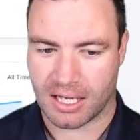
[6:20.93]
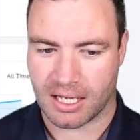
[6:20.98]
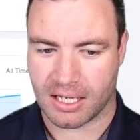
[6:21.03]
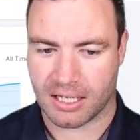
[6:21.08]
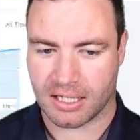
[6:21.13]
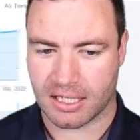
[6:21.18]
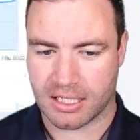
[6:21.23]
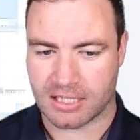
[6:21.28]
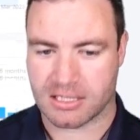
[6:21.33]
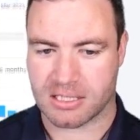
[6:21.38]

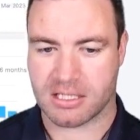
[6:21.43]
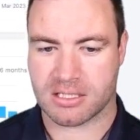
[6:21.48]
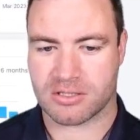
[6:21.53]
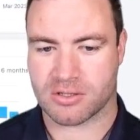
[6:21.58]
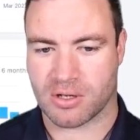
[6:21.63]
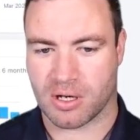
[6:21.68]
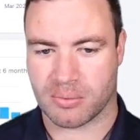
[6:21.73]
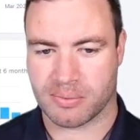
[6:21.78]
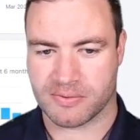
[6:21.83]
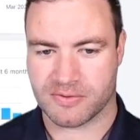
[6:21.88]
is this
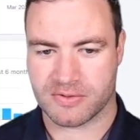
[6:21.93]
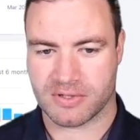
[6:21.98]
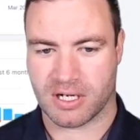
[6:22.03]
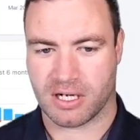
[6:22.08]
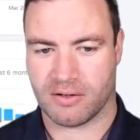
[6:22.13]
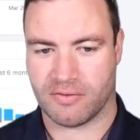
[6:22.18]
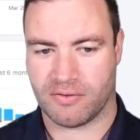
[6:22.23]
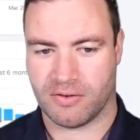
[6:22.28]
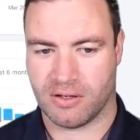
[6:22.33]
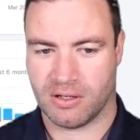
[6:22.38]
type of
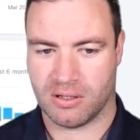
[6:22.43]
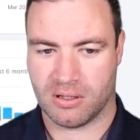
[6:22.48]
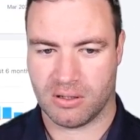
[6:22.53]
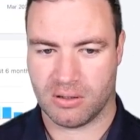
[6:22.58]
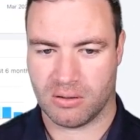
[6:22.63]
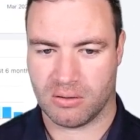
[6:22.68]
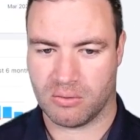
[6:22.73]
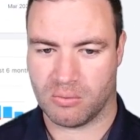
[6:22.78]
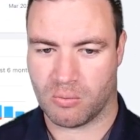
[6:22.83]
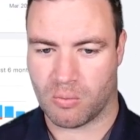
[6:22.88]
stuff.
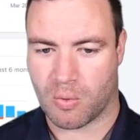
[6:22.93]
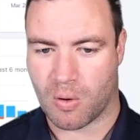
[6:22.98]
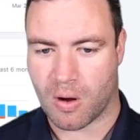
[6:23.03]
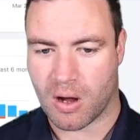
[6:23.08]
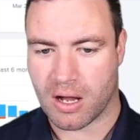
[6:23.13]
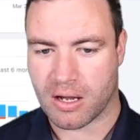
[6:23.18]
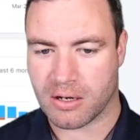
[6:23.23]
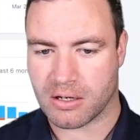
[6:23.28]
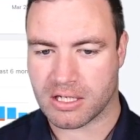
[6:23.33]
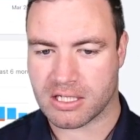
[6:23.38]

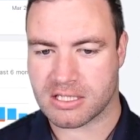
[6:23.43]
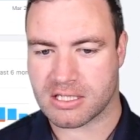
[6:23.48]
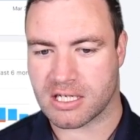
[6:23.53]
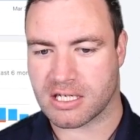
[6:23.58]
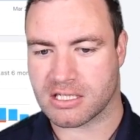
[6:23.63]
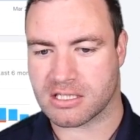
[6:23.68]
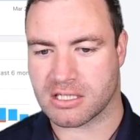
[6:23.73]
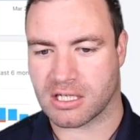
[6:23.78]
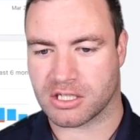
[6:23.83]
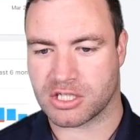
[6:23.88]
Why is there
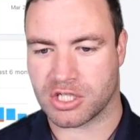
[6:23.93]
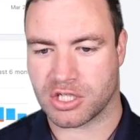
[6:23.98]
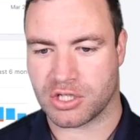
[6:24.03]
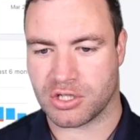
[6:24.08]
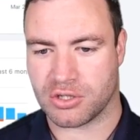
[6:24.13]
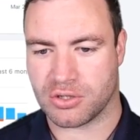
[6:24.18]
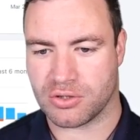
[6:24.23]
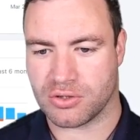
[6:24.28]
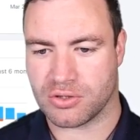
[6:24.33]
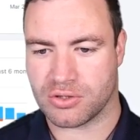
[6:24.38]
such a
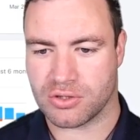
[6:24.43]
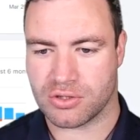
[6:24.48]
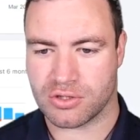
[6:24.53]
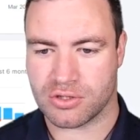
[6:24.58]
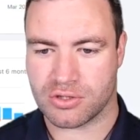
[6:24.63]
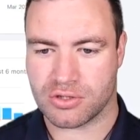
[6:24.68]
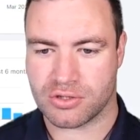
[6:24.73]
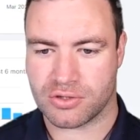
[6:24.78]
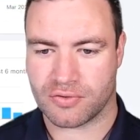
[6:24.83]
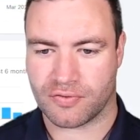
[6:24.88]

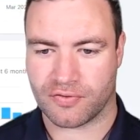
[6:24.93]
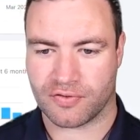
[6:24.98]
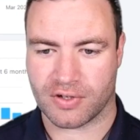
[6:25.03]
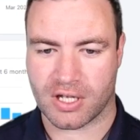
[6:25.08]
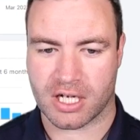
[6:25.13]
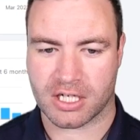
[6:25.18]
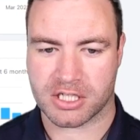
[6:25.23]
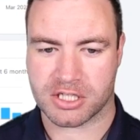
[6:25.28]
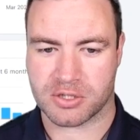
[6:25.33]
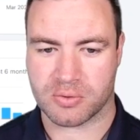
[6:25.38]
huge
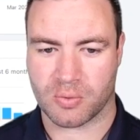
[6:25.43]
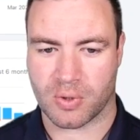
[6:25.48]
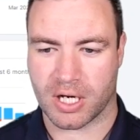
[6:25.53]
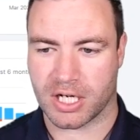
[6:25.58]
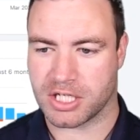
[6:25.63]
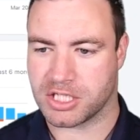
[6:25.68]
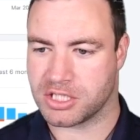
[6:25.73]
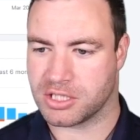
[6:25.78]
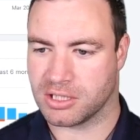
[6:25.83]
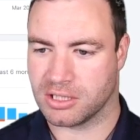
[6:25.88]

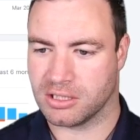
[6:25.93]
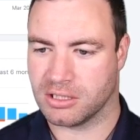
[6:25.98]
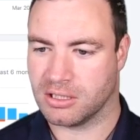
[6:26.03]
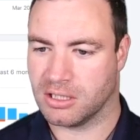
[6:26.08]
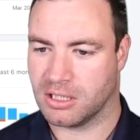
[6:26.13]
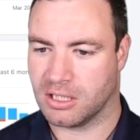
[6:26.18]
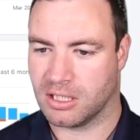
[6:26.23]
fluctuation